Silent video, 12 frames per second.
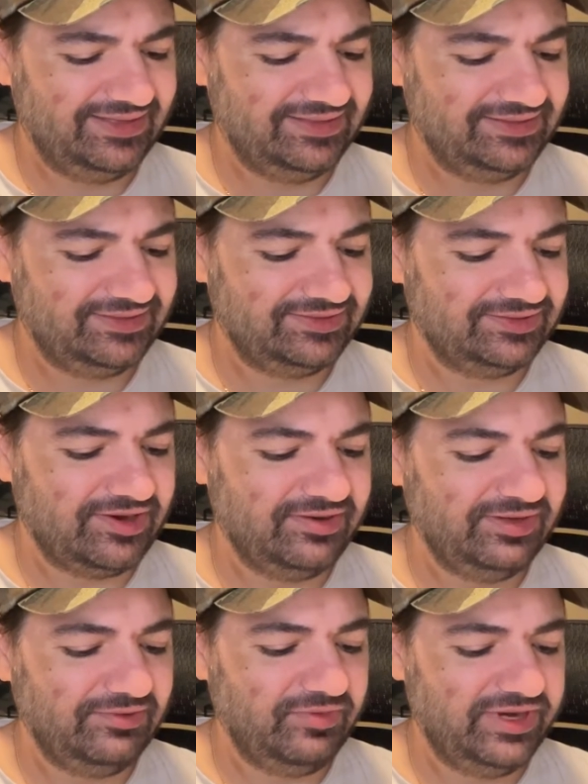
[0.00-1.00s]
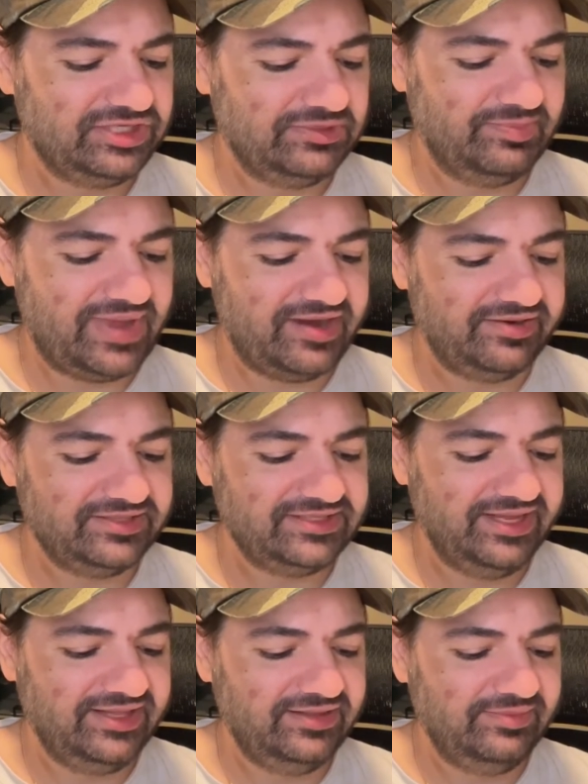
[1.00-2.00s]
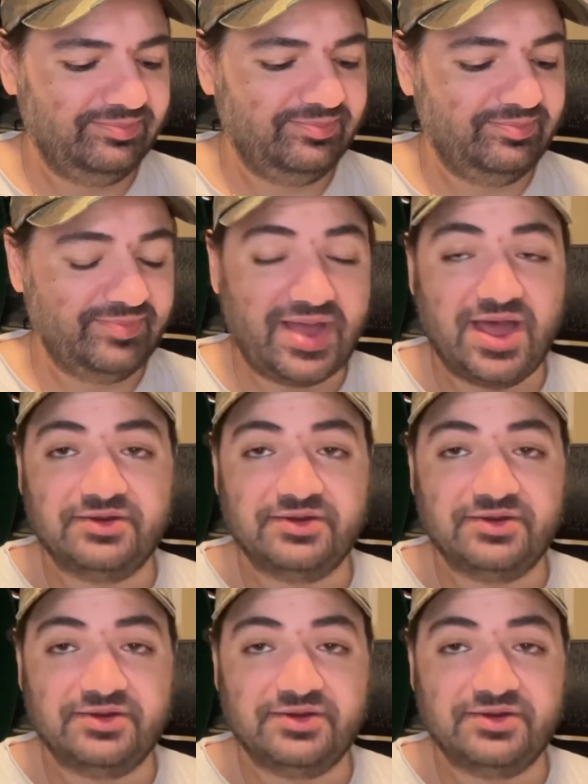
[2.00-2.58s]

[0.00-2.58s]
Scarlet Witch battles in the